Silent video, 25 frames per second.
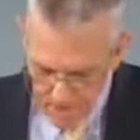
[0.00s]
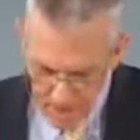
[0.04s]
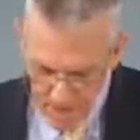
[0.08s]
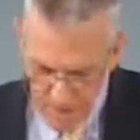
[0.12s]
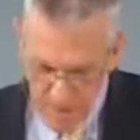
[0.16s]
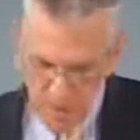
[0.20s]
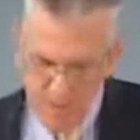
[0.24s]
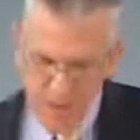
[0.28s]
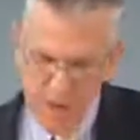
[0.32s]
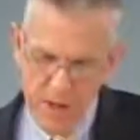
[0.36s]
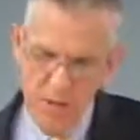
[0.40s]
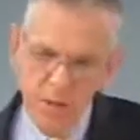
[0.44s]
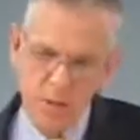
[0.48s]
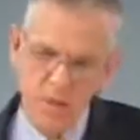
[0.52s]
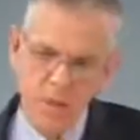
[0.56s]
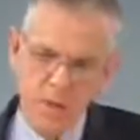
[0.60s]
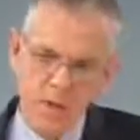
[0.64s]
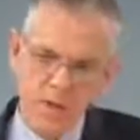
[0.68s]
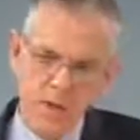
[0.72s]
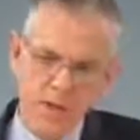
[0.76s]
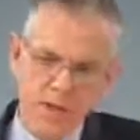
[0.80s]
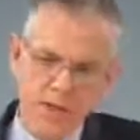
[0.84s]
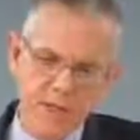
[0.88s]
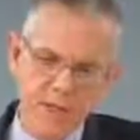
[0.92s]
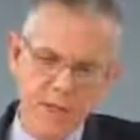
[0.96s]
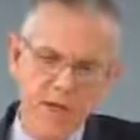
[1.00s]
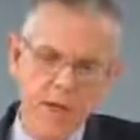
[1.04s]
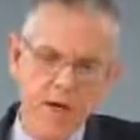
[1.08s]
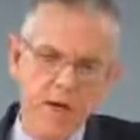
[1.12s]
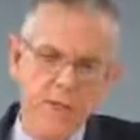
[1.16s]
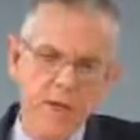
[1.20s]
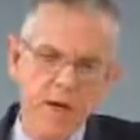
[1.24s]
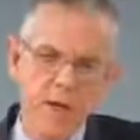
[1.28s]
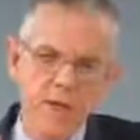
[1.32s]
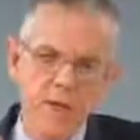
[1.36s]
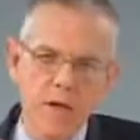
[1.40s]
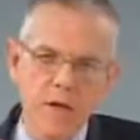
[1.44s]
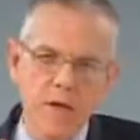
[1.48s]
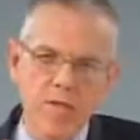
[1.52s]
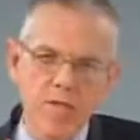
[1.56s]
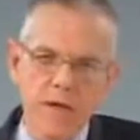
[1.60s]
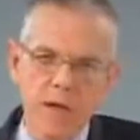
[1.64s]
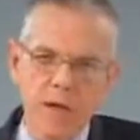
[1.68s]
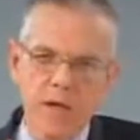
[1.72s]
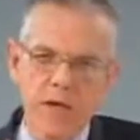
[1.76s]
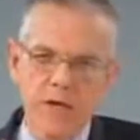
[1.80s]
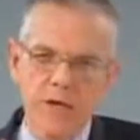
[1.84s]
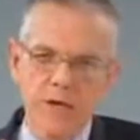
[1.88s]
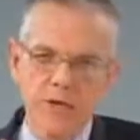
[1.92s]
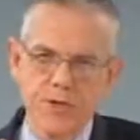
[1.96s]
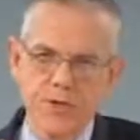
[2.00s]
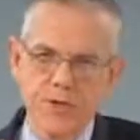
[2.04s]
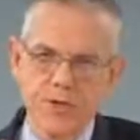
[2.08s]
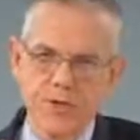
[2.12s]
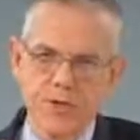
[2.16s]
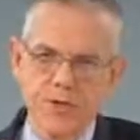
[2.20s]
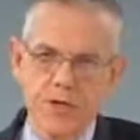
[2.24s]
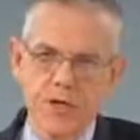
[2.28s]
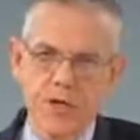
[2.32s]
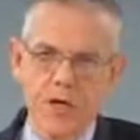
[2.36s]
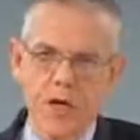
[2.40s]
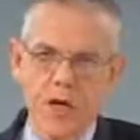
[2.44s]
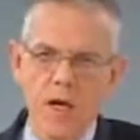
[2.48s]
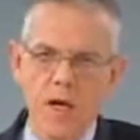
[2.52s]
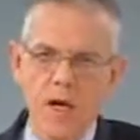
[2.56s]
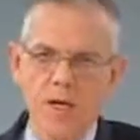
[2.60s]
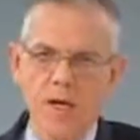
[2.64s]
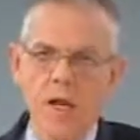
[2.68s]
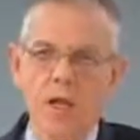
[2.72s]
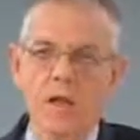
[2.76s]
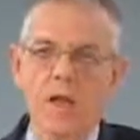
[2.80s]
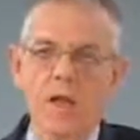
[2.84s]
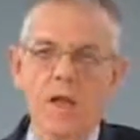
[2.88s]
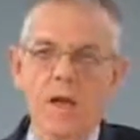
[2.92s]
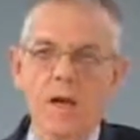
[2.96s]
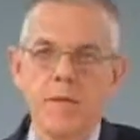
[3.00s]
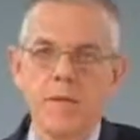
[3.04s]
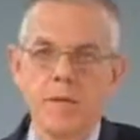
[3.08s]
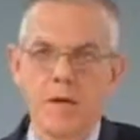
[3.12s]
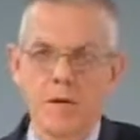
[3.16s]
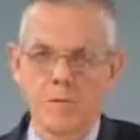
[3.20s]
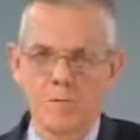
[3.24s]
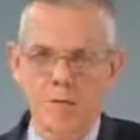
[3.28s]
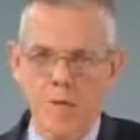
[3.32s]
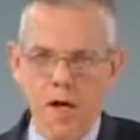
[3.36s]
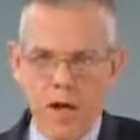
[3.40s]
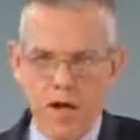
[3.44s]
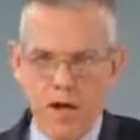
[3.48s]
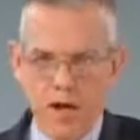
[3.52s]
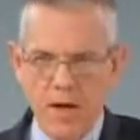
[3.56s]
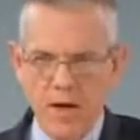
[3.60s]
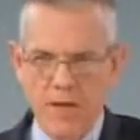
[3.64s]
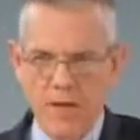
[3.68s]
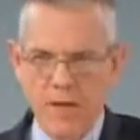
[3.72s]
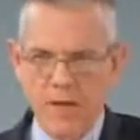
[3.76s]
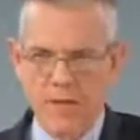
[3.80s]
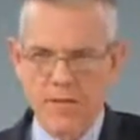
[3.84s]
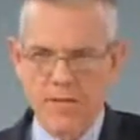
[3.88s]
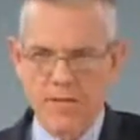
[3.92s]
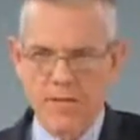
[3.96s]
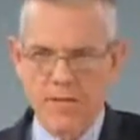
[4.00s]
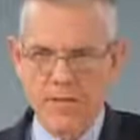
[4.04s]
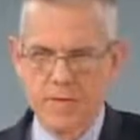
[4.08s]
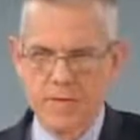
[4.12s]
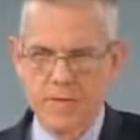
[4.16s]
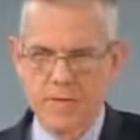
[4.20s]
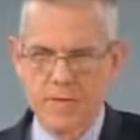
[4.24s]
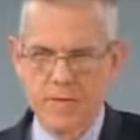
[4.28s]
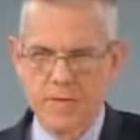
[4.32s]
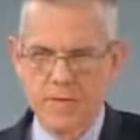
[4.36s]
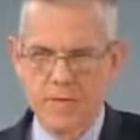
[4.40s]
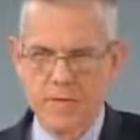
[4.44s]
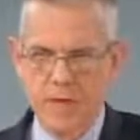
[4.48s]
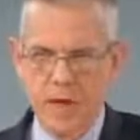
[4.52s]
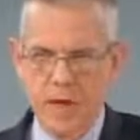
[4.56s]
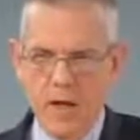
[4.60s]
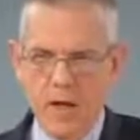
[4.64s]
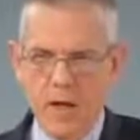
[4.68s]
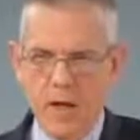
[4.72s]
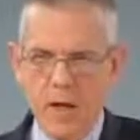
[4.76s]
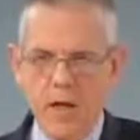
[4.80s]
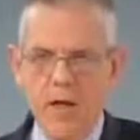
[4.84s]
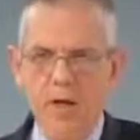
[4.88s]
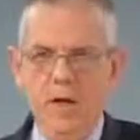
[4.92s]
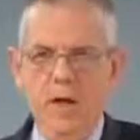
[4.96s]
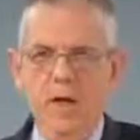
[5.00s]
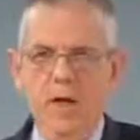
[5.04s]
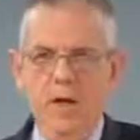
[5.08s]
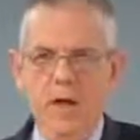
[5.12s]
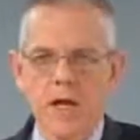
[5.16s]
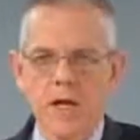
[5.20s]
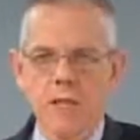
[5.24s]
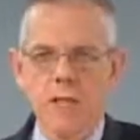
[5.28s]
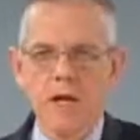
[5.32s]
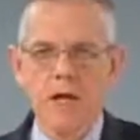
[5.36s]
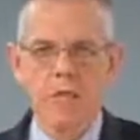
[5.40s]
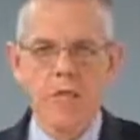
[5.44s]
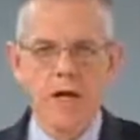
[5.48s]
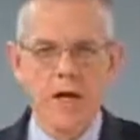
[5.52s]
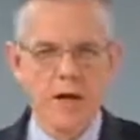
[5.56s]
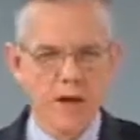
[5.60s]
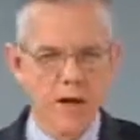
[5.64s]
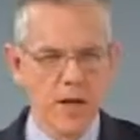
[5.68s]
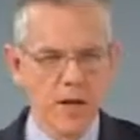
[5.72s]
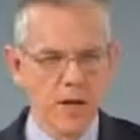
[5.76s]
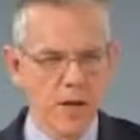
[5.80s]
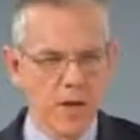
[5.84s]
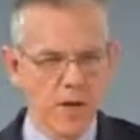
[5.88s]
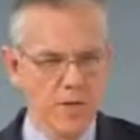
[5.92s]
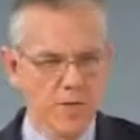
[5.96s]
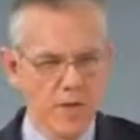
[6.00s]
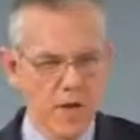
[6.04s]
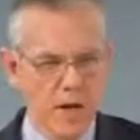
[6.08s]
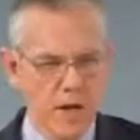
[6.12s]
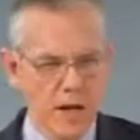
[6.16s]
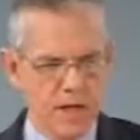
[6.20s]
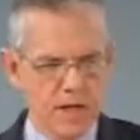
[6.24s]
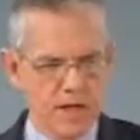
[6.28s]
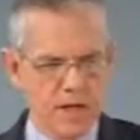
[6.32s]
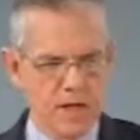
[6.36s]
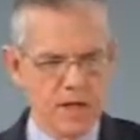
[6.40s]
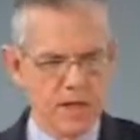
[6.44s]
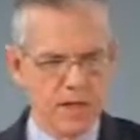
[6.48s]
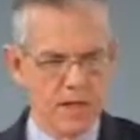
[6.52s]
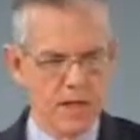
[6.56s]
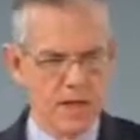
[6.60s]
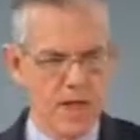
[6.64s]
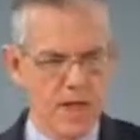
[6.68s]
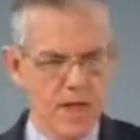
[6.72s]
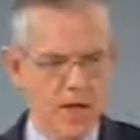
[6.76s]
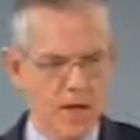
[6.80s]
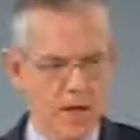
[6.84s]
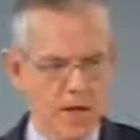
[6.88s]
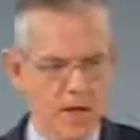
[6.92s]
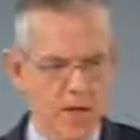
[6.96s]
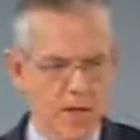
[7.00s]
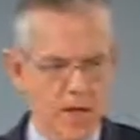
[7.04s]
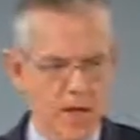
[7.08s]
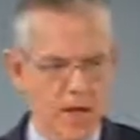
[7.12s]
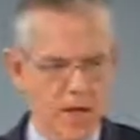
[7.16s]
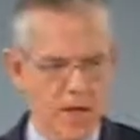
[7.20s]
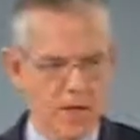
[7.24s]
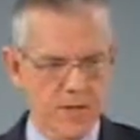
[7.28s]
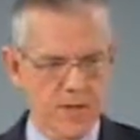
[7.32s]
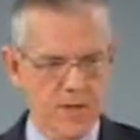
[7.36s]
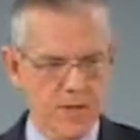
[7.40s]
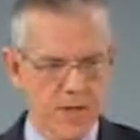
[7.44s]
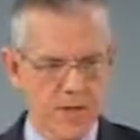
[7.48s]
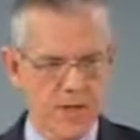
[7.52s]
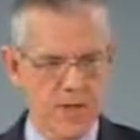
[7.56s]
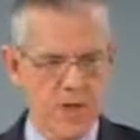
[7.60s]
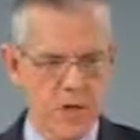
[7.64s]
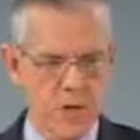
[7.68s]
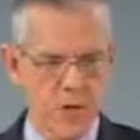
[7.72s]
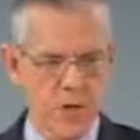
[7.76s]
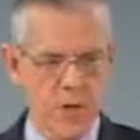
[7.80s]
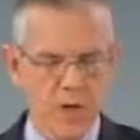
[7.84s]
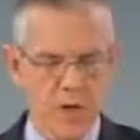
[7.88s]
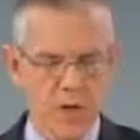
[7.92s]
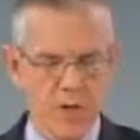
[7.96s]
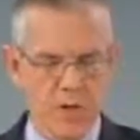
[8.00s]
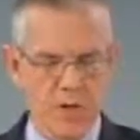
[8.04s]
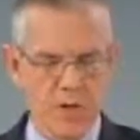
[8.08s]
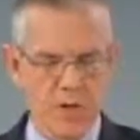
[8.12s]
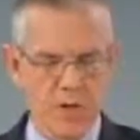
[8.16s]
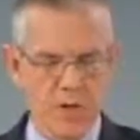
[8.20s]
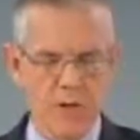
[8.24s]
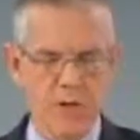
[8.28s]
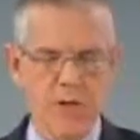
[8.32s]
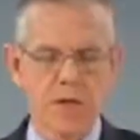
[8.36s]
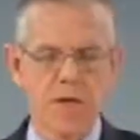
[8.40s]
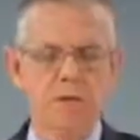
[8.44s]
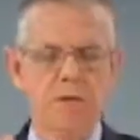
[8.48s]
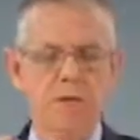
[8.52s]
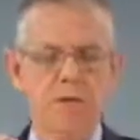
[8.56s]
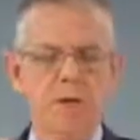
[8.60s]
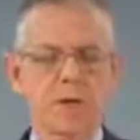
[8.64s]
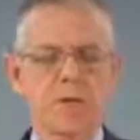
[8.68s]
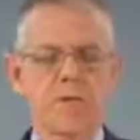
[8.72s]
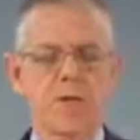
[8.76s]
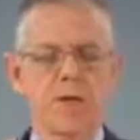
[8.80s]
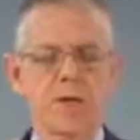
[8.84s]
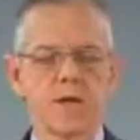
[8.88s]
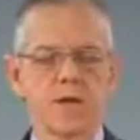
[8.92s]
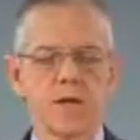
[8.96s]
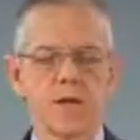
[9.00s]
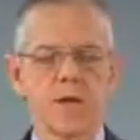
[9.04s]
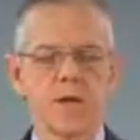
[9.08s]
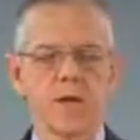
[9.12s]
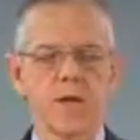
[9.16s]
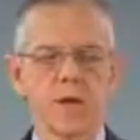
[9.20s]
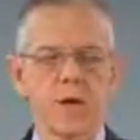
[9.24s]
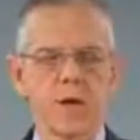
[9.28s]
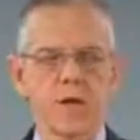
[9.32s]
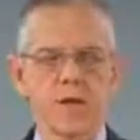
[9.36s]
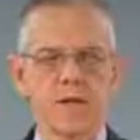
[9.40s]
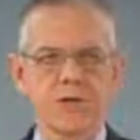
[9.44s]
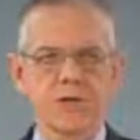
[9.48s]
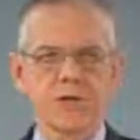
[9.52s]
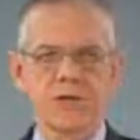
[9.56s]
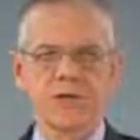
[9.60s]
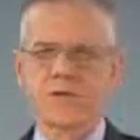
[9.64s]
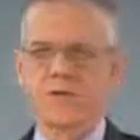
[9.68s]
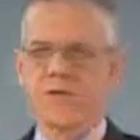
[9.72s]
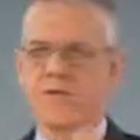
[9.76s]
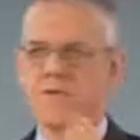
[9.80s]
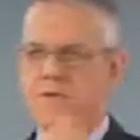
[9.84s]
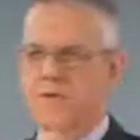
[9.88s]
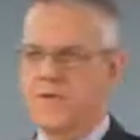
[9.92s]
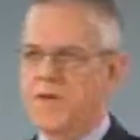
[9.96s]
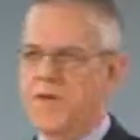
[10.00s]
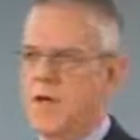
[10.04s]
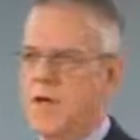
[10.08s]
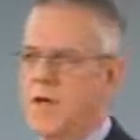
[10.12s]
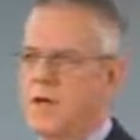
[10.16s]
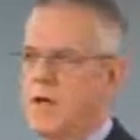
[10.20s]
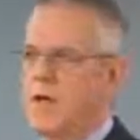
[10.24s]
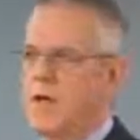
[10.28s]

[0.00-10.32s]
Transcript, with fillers: But let's think about the implications on climate modeling. Now, climate modeling is guys get together and they get a set of equations and they're trying to make the equations fit